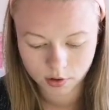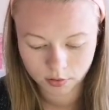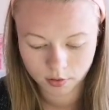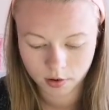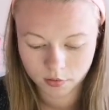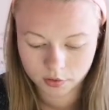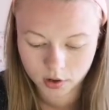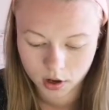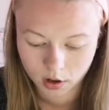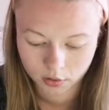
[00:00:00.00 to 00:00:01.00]
sorry, I've just
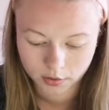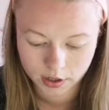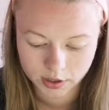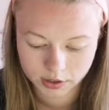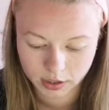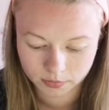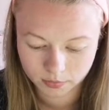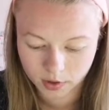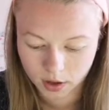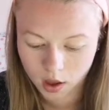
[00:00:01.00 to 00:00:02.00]
got a lot of questions here.
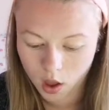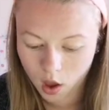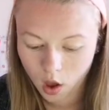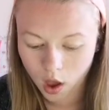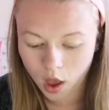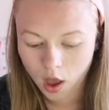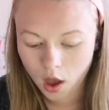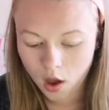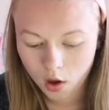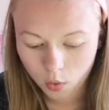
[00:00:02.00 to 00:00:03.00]

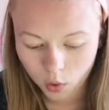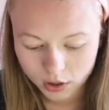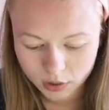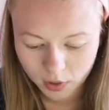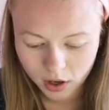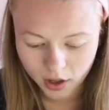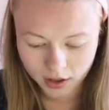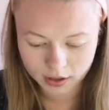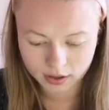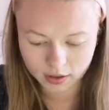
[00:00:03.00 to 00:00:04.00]
What do I
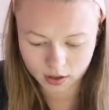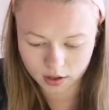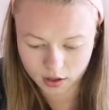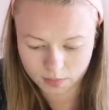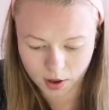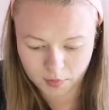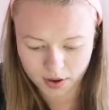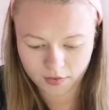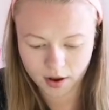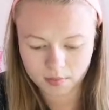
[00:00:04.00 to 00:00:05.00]
like about
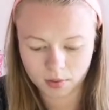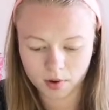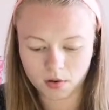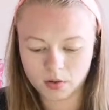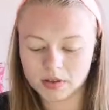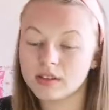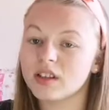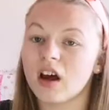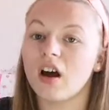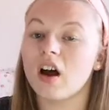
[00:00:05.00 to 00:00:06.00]
my family
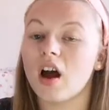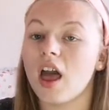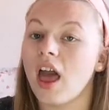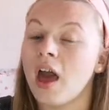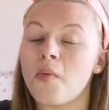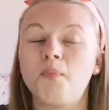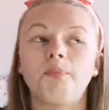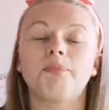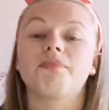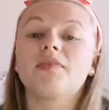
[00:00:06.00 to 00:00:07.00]
most?
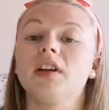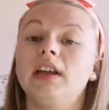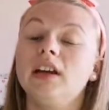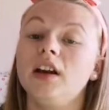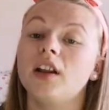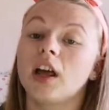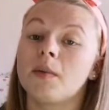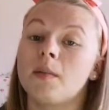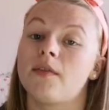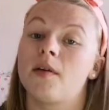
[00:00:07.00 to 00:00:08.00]
Um, the thing I like
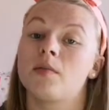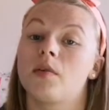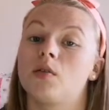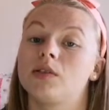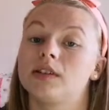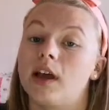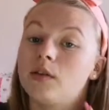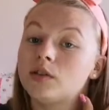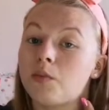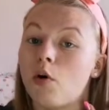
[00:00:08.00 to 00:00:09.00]
about my family most is
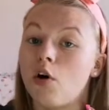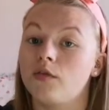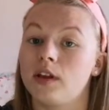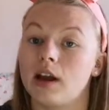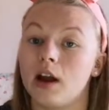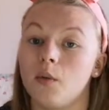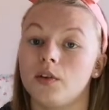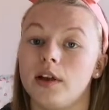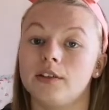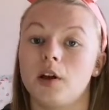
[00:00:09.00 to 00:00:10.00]
how supportive they are
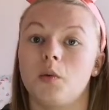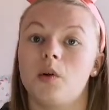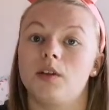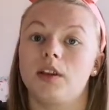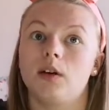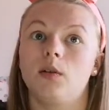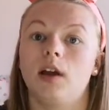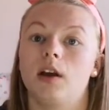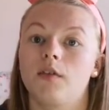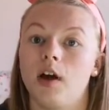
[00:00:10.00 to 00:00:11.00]
with things I want to do.
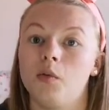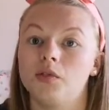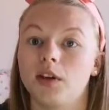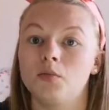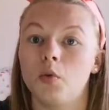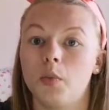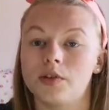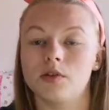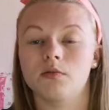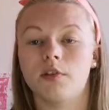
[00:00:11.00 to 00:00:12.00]
Like if I was to come up
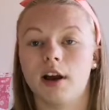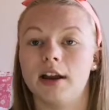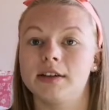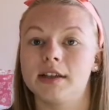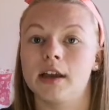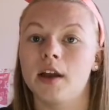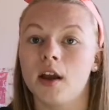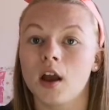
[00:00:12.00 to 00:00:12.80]
with something crazy,